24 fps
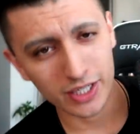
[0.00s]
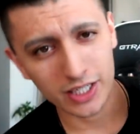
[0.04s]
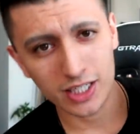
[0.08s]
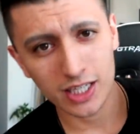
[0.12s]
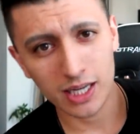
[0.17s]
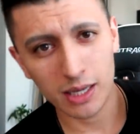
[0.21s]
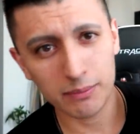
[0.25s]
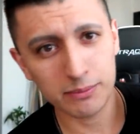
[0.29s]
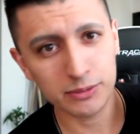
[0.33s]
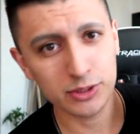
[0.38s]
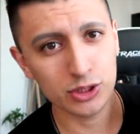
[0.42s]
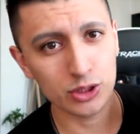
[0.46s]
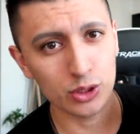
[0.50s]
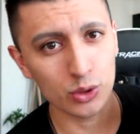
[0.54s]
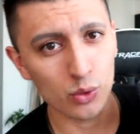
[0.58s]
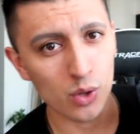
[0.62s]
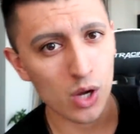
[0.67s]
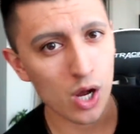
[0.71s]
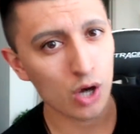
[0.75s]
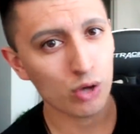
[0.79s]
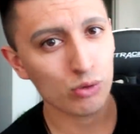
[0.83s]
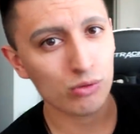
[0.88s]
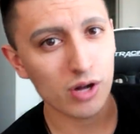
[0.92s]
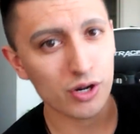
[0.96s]
when it comes to
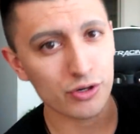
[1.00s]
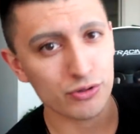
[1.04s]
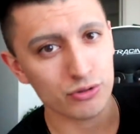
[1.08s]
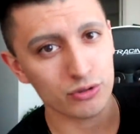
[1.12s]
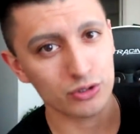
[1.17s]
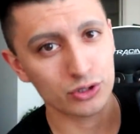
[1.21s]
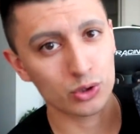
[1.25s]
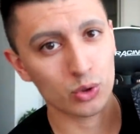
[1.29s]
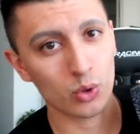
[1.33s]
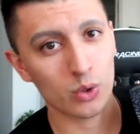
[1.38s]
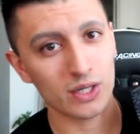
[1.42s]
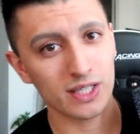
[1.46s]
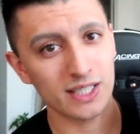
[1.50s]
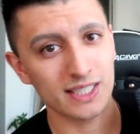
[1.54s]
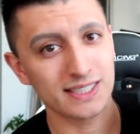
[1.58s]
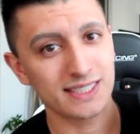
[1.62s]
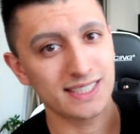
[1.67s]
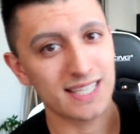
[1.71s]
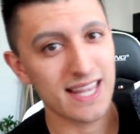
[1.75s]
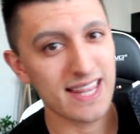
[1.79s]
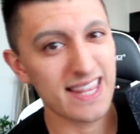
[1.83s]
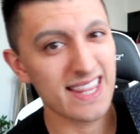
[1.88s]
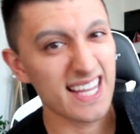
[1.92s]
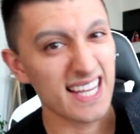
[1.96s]
retro
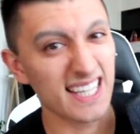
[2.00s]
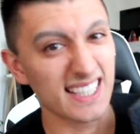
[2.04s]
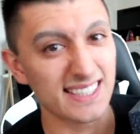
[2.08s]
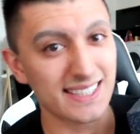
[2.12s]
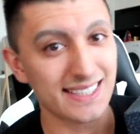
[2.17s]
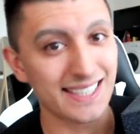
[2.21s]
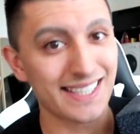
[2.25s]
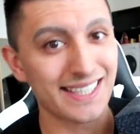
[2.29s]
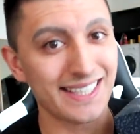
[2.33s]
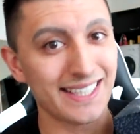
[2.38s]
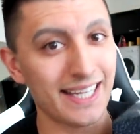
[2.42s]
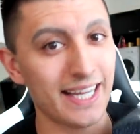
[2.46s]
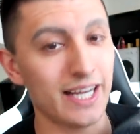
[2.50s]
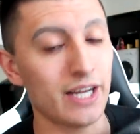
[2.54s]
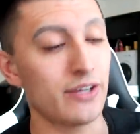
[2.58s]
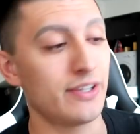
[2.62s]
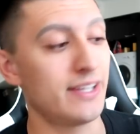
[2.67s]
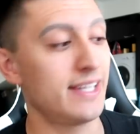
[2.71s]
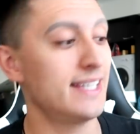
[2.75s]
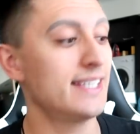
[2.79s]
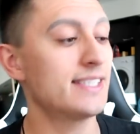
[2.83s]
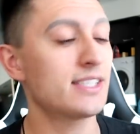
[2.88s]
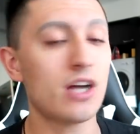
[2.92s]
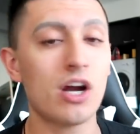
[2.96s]
Jordans this year.
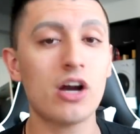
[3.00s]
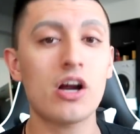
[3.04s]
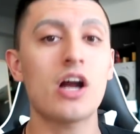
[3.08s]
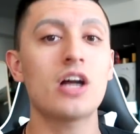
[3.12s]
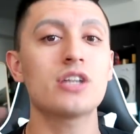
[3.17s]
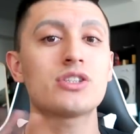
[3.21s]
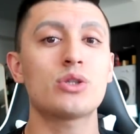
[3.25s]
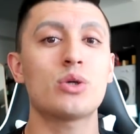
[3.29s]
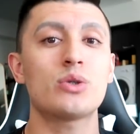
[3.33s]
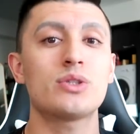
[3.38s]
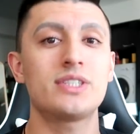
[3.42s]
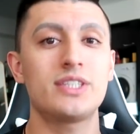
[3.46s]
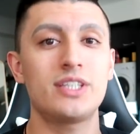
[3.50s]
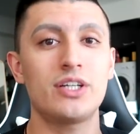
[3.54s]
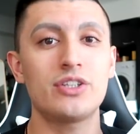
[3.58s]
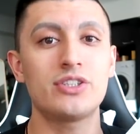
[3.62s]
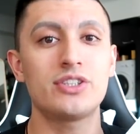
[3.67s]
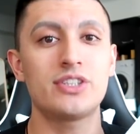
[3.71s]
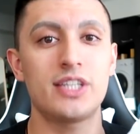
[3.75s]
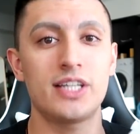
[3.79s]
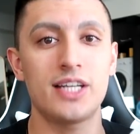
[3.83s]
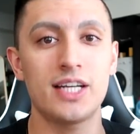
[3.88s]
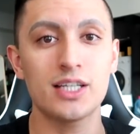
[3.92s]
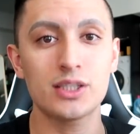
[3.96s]
These are also still
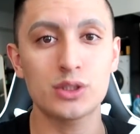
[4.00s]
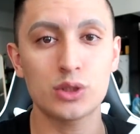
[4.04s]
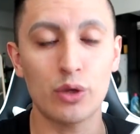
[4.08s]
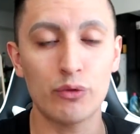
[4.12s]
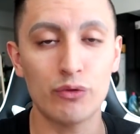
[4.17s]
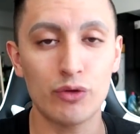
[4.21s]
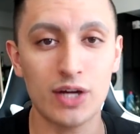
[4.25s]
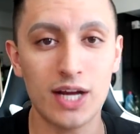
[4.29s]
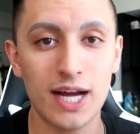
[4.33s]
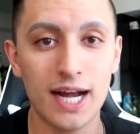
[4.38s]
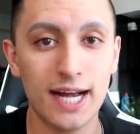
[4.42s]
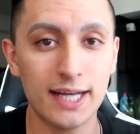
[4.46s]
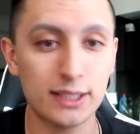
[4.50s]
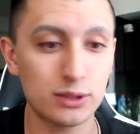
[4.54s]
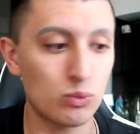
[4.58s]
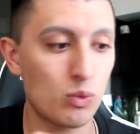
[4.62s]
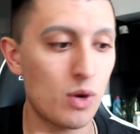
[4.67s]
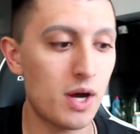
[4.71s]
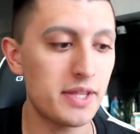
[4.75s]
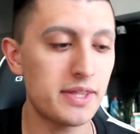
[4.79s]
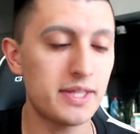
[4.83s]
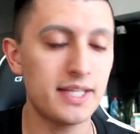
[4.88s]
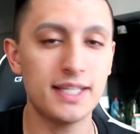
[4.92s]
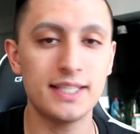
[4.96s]
sitting, so if you guys
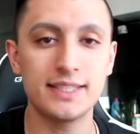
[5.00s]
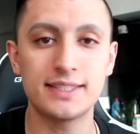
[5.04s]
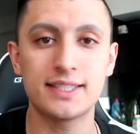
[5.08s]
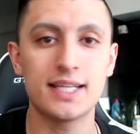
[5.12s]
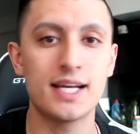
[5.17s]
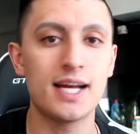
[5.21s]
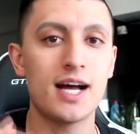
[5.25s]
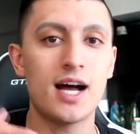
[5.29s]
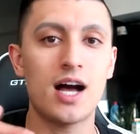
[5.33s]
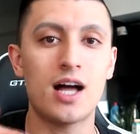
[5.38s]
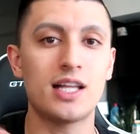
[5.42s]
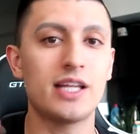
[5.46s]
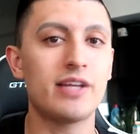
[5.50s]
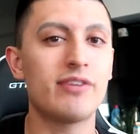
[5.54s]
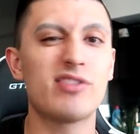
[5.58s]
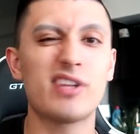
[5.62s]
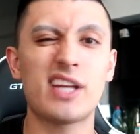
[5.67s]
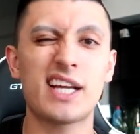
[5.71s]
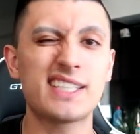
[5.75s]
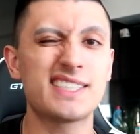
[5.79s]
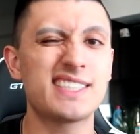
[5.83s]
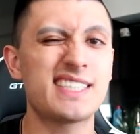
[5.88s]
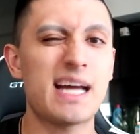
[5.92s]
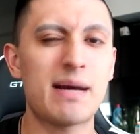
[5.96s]
want these, I'll leave
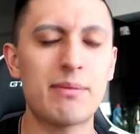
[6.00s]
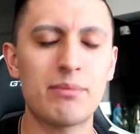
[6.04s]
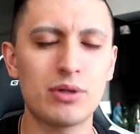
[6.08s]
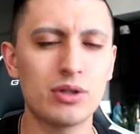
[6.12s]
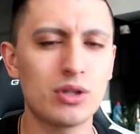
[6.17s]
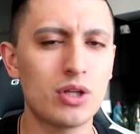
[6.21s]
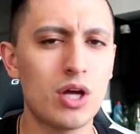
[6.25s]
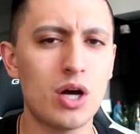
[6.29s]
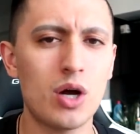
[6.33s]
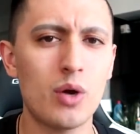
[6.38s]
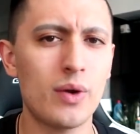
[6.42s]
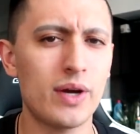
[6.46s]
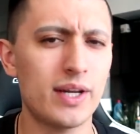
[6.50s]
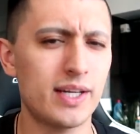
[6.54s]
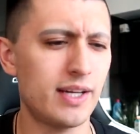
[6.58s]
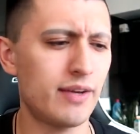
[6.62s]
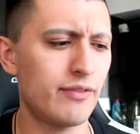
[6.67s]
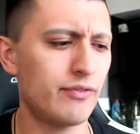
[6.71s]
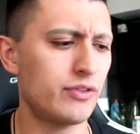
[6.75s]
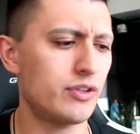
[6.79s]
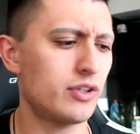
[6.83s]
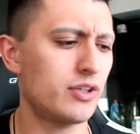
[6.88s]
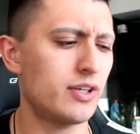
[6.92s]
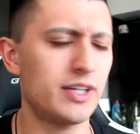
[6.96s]
links down below, and
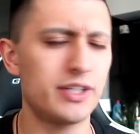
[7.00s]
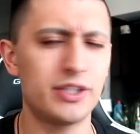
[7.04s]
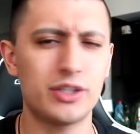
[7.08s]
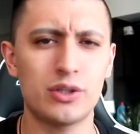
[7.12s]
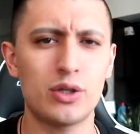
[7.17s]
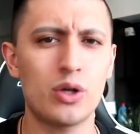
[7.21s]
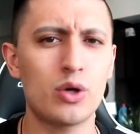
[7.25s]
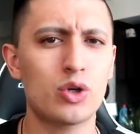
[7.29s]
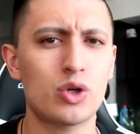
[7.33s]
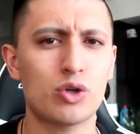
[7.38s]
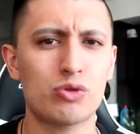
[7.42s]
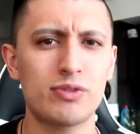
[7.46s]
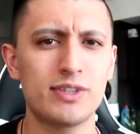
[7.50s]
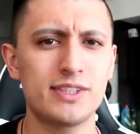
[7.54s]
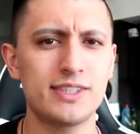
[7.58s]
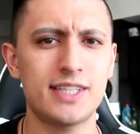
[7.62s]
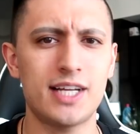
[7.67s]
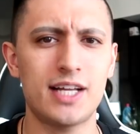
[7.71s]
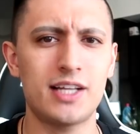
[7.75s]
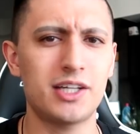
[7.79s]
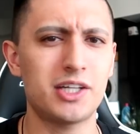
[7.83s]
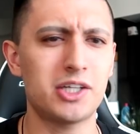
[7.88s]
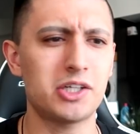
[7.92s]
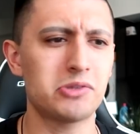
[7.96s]
if they're in your local
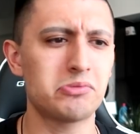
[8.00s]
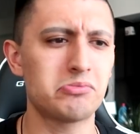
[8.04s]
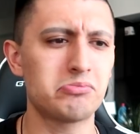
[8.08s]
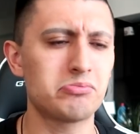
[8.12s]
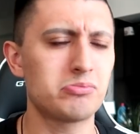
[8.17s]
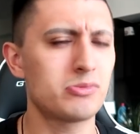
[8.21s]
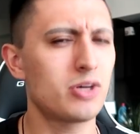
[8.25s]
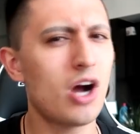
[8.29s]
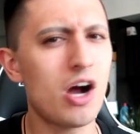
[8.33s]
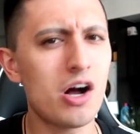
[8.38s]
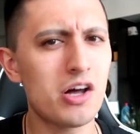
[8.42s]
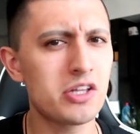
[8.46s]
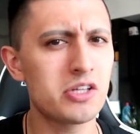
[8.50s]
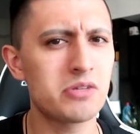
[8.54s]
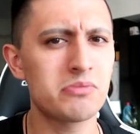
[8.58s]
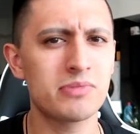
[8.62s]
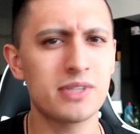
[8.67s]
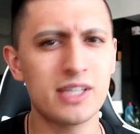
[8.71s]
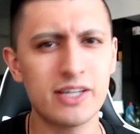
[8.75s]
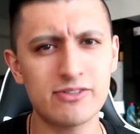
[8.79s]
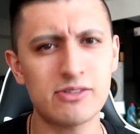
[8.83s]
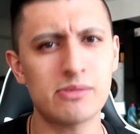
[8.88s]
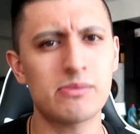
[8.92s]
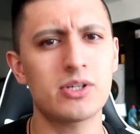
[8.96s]
retailer, call them,
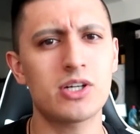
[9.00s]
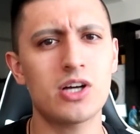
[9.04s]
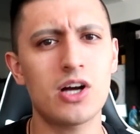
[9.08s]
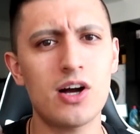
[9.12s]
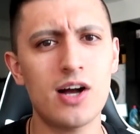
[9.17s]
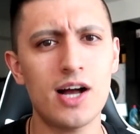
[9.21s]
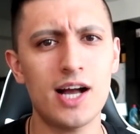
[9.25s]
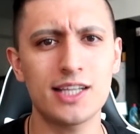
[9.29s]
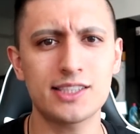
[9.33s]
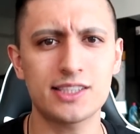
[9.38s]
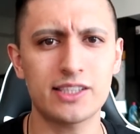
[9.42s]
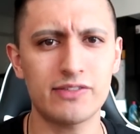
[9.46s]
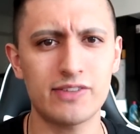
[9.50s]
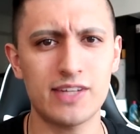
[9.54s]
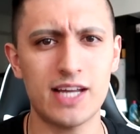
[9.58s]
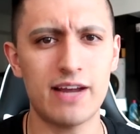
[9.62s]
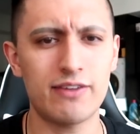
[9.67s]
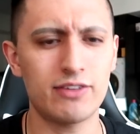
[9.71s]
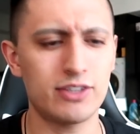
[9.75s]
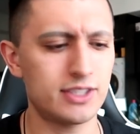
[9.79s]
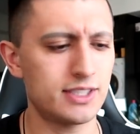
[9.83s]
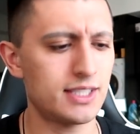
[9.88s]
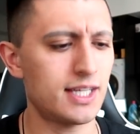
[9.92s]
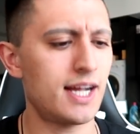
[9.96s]
give them a call, ask if they have your